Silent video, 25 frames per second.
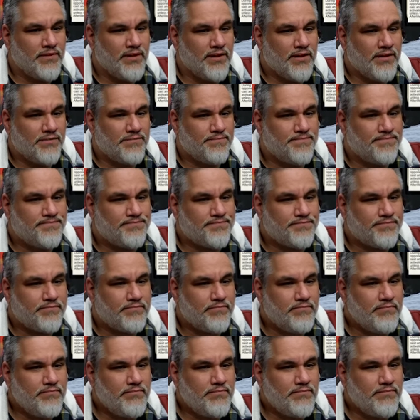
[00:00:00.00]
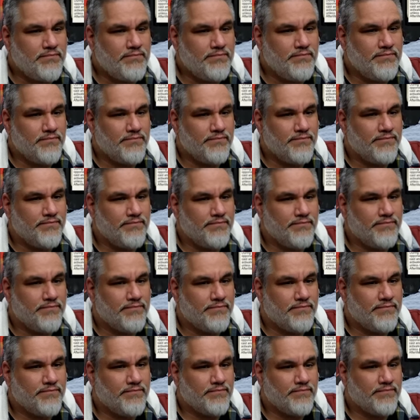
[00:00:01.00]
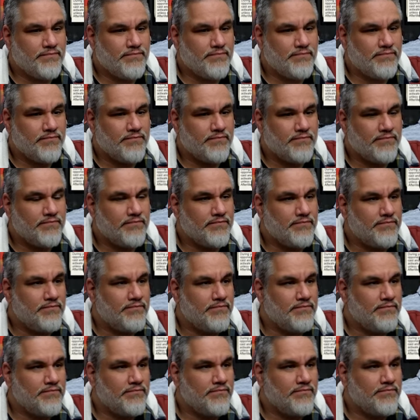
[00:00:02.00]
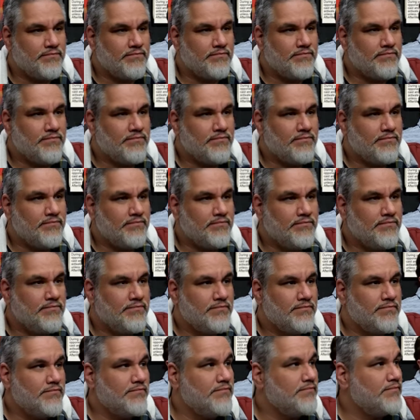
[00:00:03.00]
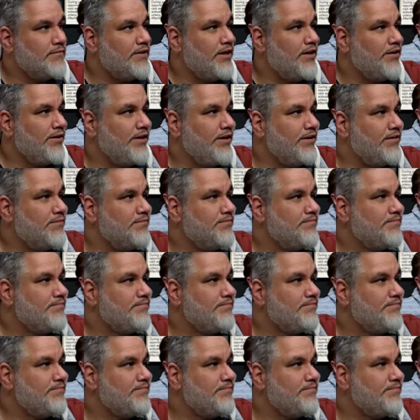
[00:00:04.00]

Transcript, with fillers: can do that, but man, so generous. No, you.